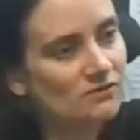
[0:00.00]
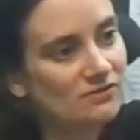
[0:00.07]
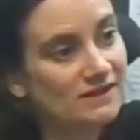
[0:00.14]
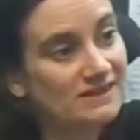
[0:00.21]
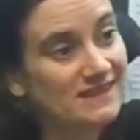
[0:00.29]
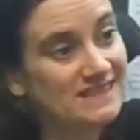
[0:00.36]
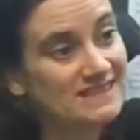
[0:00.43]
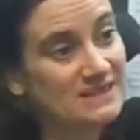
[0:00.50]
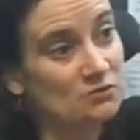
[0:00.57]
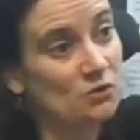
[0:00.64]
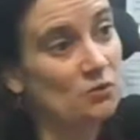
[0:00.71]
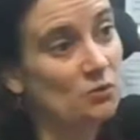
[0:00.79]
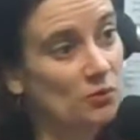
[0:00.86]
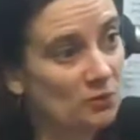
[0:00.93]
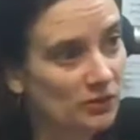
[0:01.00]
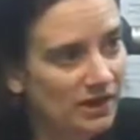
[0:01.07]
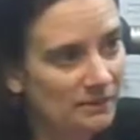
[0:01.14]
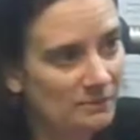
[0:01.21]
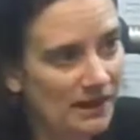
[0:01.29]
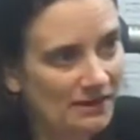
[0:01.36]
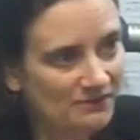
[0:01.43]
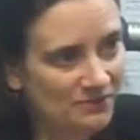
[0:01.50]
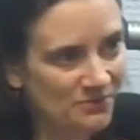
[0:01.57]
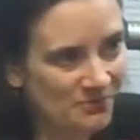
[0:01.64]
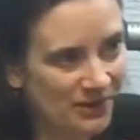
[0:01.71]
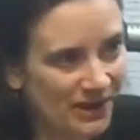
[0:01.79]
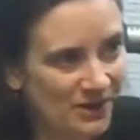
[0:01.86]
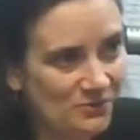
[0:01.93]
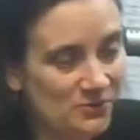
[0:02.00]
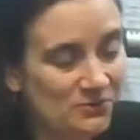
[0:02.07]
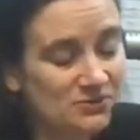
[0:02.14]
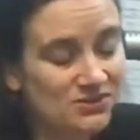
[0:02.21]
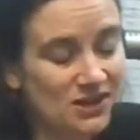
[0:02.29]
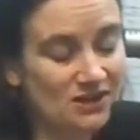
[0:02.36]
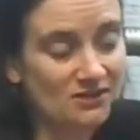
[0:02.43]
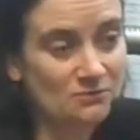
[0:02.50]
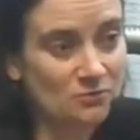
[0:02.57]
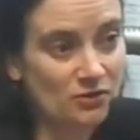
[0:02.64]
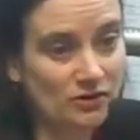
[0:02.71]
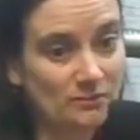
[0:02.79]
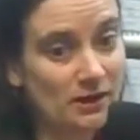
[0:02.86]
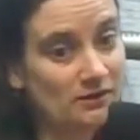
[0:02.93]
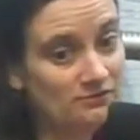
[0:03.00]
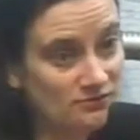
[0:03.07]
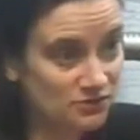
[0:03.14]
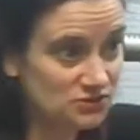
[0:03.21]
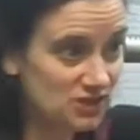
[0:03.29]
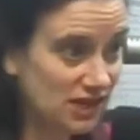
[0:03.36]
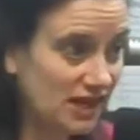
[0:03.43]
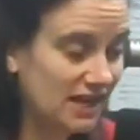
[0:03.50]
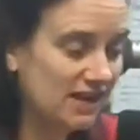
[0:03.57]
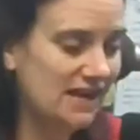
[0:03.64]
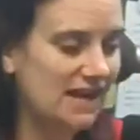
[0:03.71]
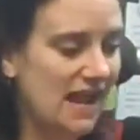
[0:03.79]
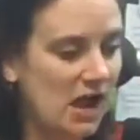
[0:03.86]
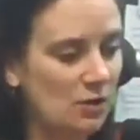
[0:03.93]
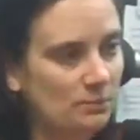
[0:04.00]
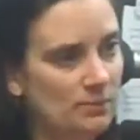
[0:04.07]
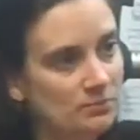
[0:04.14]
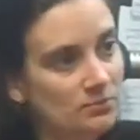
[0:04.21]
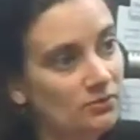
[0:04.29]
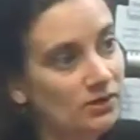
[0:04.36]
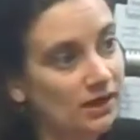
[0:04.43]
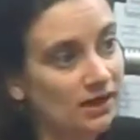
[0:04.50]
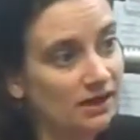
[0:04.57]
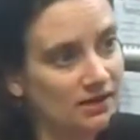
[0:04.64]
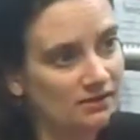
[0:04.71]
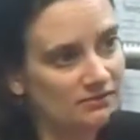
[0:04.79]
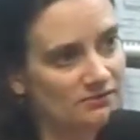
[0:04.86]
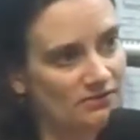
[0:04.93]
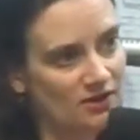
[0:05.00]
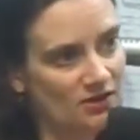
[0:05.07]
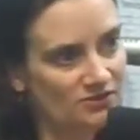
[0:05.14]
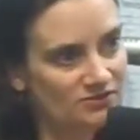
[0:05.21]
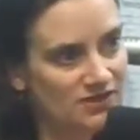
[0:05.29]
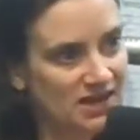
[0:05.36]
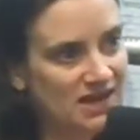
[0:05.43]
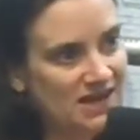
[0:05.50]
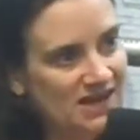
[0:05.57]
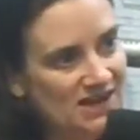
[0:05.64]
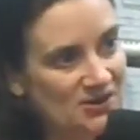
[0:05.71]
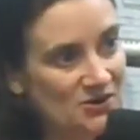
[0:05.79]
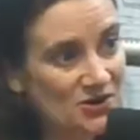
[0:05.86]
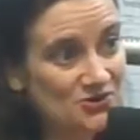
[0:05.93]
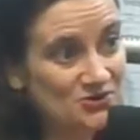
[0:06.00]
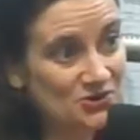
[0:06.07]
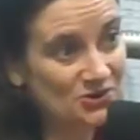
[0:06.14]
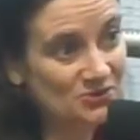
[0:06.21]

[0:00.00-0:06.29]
Fantastic. Well, when we come back from the break, we will talk more about food chain and how people can get involved here on your